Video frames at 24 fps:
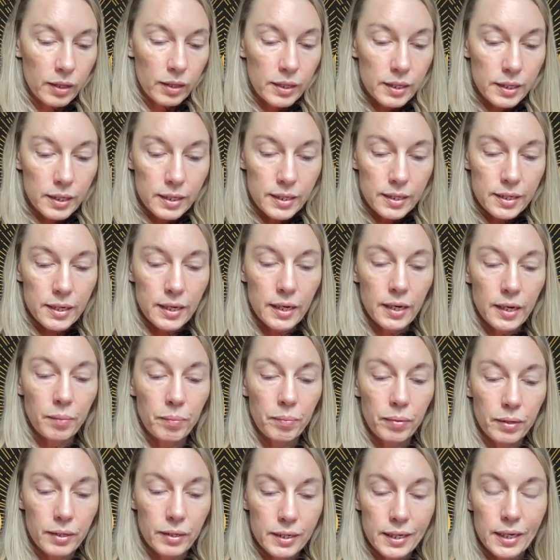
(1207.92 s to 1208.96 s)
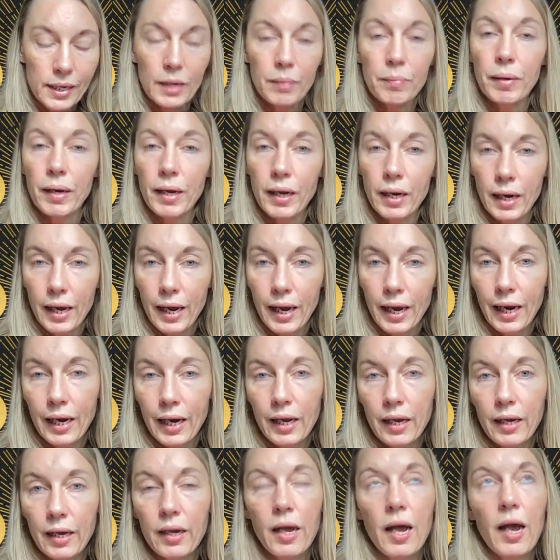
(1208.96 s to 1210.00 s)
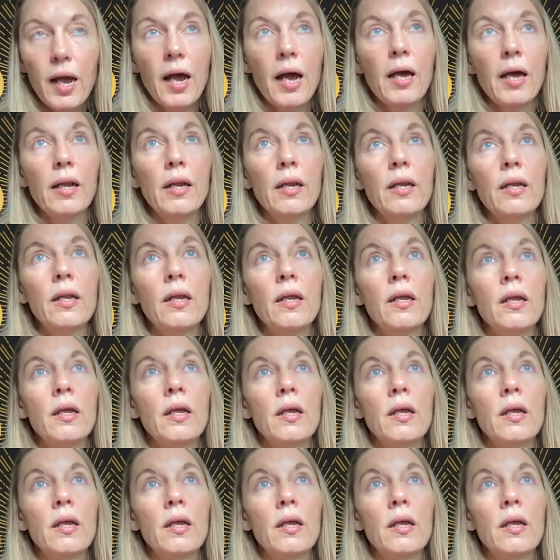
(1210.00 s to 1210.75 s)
This is deep, deep inner healing, and